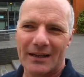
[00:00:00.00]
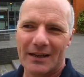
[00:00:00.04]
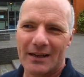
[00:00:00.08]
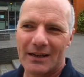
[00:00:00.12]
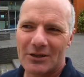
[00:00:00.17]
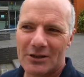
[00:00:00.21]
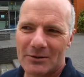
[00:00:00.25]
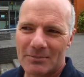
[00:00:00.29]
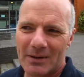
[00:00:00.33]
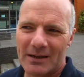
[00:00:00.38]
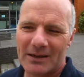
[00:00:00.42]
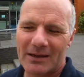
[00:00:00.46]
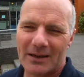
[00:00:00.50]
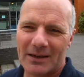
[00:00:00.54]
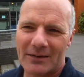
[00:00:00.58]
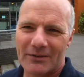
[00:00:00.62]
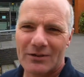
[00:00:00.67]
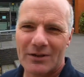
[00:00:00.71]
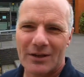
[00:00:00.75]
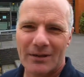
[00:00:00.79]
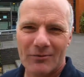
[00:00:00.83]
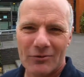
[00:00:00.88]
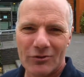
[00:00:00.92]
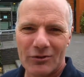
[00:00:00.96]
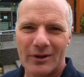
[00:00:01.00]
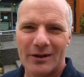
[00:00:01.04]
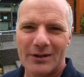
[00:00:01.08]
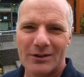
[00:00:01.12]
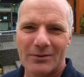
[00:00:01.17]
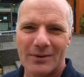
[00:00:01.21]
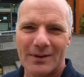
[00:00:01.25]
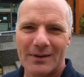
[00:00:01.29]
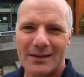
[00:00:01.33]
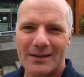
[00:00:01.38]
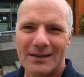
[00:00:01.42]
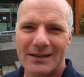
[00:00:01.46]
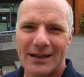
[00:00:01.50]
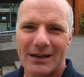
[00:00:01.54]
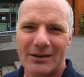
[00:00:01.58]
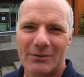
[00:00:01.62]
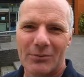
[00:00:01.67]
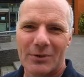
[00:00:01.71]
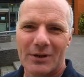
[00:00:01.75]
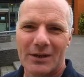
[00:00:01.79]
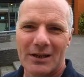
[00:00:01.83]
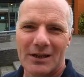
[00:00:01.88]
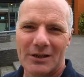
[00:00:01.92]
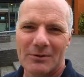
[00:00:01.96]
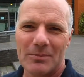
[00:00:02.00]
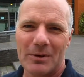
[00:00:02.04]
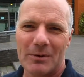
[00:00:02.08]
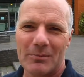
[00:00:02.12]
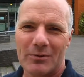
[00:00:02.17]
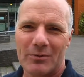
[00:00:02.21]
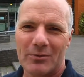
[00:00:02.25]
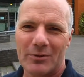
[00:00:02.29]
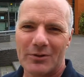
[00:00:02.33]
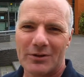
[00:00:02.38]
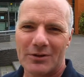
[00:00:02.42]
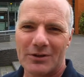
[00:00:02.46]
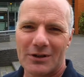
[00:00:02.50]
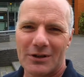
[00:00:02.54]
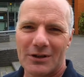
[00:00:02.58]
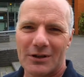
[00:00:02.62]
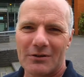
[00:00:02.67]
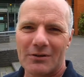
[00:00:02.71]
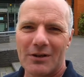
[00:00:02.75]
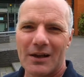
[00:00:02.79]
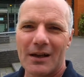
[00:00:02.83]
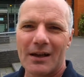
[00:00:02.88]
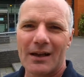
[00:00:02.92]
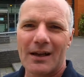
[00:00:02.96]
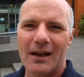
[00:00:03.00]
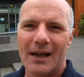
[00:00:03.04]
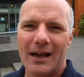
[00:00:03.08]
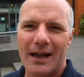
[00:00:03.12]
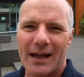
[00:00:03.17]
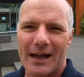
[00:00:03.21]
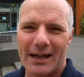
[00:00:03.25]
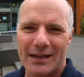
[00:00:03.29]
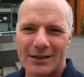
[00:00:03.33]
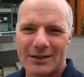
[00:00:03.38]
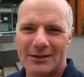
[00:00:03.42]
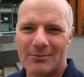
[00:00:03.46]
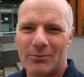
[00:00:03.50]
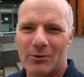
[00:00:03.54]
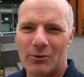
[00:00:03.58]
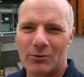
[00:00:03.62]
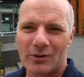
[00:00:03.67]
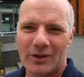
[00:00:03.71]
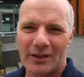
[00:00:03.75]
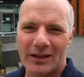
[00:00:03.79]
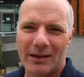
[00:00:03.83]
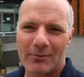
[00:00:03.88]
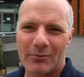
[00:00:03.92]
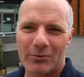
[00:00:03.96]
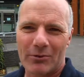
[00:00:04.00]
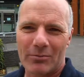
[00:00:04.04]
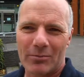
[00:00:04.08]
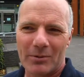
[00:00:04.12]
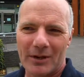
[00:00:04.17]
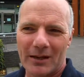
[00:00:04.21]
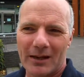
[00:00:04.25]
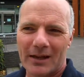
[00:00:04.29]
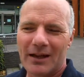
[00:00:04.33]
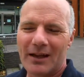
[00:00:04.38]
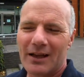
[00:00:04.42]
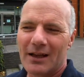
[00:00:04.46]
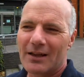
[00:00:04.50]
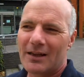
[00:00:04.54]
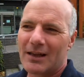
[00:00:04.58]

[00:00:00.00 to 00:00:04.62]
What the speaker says: They don't spend enough time trying to understand what it is people want to do and supporting that properly.